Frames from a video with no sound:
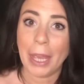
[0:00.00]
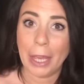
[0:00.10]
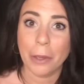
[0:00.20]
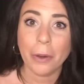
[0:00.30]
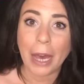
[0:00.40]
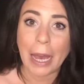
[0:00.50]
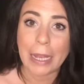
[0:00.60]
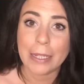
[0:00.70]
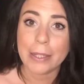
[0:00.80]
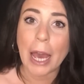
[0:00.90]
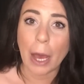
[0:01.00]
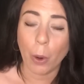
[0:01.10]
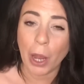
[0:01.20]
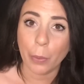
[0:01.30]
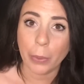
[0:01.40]
Hey you guys,
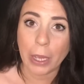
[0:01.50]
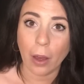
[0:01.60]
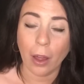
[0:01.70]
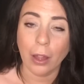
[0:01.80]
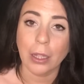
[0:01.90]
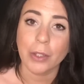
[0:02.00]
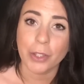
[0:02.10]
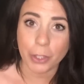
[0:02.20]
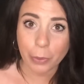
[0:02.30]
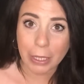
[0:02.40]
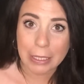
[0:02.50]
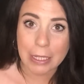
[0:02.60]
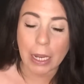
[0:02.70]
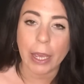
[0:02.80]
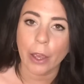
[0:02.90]
how are we all doing
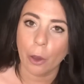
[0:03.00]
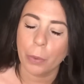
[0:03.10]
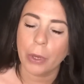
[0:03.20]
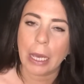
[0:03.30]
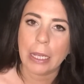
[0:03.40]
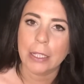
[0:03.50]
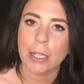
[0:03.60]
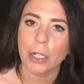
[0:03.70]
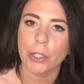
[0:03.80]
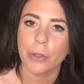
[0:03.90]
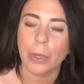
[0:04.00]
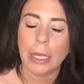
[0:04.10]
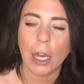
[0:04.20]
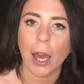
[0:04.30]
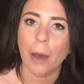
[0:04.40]
today? I hope you guys are
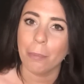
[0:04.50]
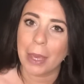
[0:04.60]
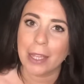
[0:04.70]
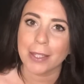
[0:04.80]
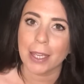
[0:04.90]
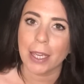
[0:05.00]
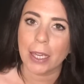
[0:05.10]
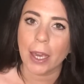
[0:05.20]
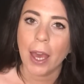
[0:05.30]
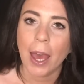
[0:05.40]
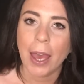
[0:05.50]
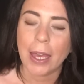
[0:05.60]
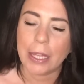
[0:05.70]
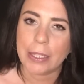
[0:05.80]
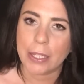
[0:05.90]
doing amazing.
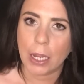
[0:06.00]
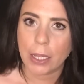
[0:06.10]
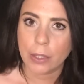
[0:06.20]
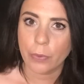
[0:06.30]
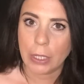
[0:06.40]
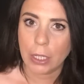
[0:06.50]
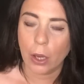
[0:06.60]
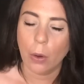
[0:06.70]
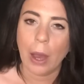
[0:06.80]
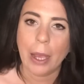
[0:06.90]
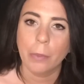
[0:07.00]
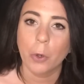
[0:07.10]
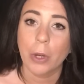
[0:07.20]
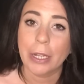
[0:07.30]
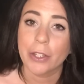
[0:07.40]
In today's video, I am
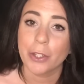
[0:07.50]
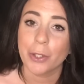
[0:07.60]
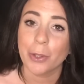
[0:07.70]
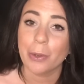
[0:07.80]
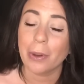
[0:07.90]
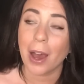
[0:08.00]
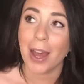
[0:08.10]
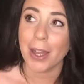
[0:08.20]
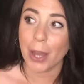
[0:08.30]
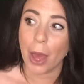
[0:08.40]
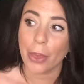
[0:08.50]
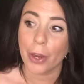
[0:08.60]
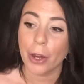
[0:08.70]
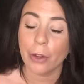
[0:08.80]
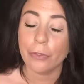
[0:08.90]
going to do
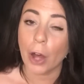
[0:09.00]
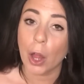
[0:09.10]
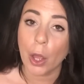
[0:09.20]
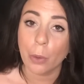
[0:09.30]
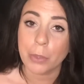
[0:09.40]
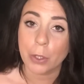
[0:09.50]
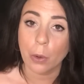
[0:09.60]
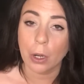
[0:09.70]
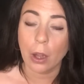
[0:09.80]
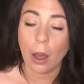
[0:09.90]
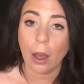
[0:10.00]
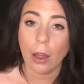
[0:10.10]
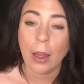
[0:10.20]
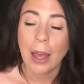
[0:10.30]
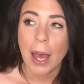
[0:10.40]
another fall home decor
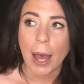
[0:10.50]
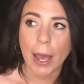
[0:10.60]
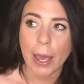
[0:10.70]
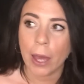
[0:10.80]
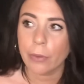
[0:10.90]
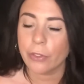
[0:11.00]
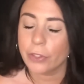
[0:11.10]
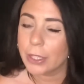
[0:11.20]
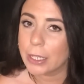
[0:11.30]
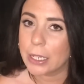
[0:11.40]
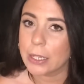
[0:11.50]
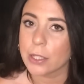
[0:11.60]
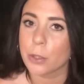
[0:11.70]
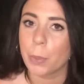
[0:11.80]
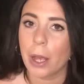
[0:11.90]
haul. I have a feeling
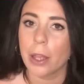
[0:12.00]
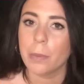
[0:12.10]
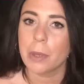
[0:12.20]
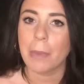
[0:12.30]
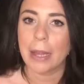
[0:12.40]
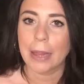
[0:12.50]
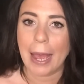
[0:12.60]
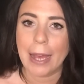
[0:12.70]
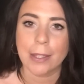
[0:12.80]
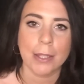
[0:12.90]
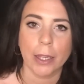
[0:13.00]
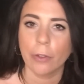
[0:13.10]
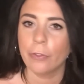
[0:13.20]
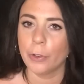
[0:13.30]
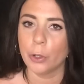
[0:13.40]
this will probably be my last
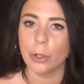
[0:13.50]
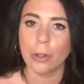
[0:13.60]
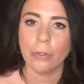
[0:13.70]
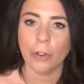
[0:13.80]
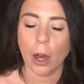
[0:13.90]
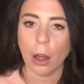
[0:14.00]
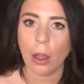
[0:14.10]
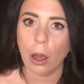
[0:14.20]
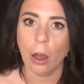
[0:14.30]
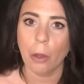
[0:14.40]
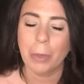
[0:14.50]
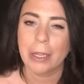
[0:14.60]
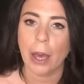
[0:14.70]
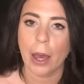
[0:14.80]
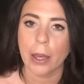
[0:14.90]
full fall haul
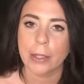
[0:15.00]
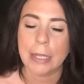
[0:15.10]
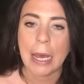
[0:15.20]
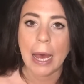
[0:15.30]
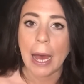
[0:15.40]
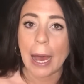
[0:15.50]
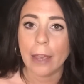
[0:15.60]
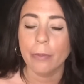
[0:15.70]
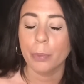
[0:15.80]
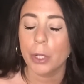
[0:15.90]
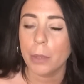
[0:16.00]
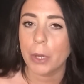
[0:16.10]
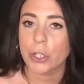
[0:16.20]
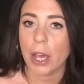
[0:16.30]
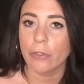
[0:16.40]
because I have pretty
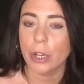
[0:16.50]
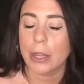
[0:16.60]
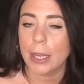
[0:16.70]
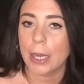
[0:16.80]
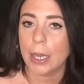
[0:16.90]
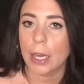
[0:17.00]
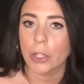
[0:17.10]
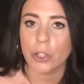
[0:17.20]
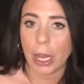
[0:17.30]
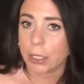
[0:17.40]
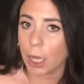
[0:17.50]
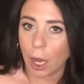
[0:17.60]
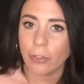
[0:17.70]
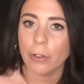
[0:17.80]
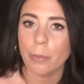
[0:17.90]
much everything checked
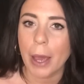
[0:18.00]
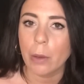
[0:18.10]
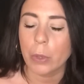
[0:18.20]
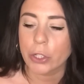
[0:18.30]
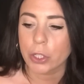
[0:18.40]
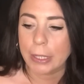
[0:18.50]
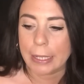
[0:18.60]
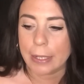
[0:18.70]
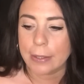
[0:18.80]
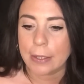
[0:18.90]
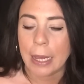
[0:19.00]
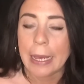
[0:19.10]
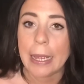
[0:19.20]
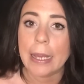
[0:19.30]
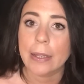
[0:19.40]
off of my wish list
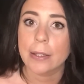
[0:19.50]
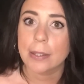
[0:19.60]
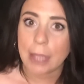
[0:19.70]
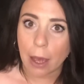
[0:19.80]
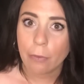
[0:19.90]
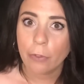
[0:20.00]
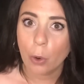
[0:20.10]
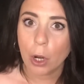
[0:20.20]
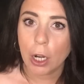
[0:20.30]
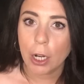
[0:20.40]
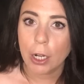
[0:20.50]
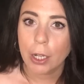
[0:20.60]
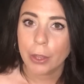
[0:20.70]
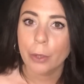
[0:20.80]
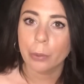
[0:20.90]
except
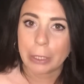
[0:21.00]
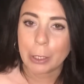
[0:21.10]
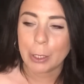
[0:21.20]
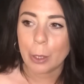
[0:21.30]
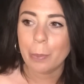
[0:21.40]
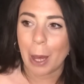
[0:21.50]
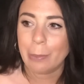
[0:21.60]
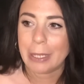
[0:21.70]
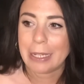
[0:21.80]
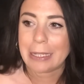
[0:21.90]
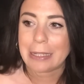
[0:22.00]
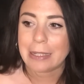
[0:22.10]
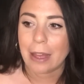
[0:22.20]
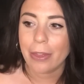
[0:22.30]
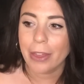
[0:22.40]
for the real deal
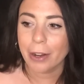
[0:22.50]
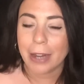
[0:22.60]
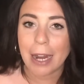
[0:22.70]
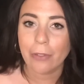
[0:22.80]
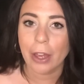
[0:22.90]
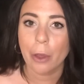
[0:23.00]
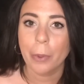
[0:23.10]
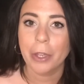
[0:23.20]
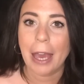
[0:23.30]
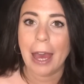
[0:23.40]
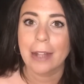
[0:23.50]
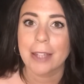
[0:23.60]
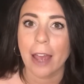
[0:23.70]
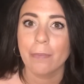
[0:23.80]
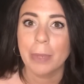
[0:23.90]
pumpkins. They're not available
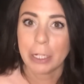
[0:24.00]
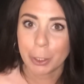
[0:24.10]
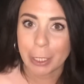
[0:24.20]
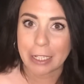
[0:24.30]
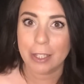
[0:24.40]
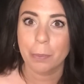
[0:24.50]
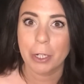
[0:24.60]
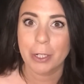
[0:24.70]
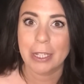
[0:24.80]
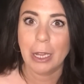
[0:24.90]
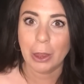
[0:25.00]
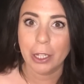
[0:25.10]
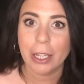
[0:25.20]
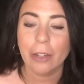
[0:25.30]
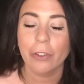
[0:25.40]
yet. I've been a crazy person
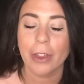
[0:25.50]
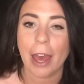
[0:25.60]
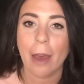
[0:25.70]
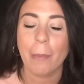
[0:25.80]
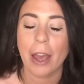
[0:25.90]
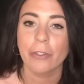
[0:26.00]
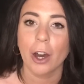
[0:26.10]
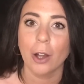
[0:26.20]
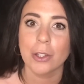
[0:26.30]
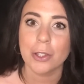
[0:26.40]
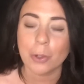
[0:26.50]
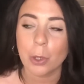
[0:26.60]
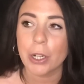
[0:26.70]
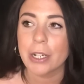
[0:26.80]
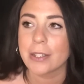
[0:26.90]
looking for them. I've called
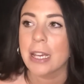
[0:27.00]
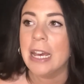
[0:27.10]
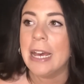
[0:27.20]
stores.